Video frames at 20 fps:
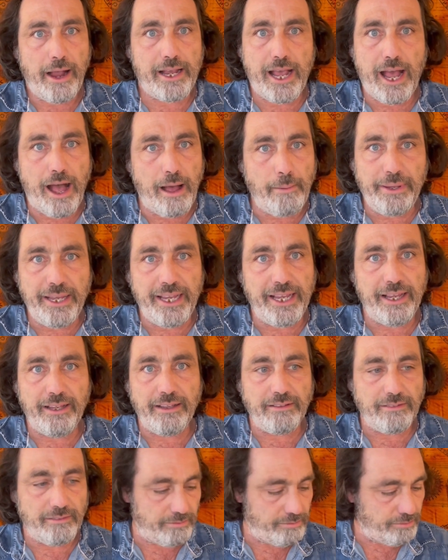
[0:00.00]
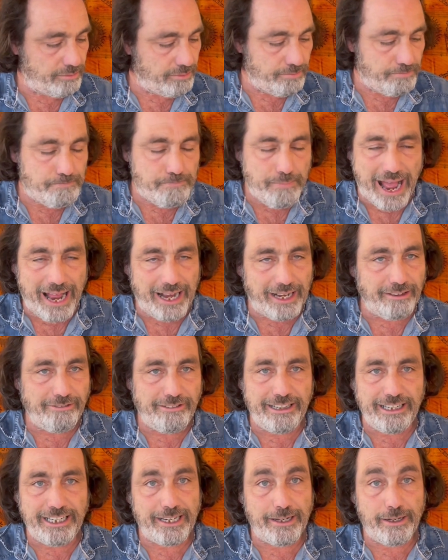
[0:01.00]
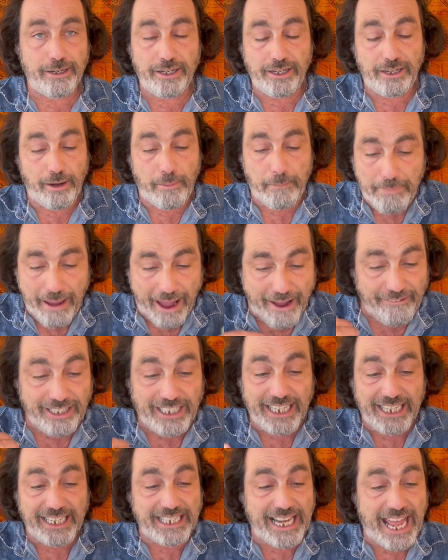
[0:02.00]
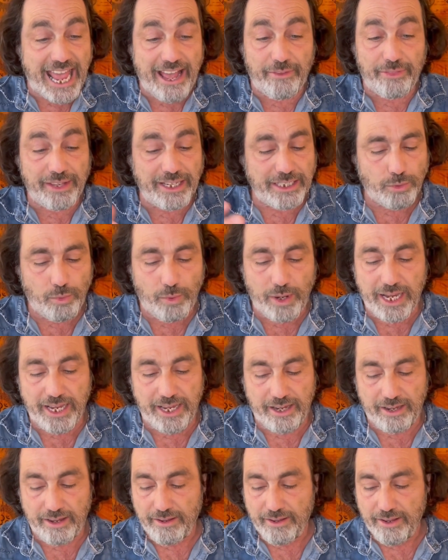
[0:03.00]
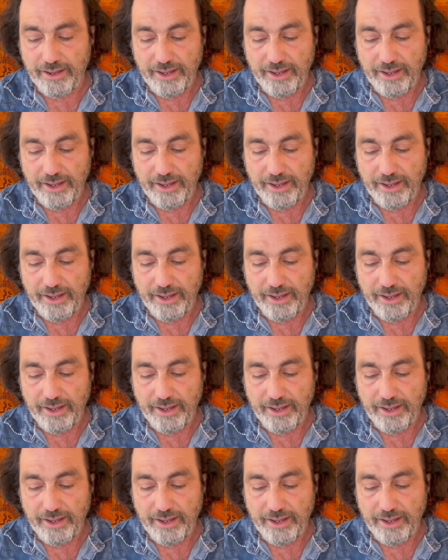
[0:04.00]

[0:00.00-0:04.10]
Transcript: coming barreling down this week.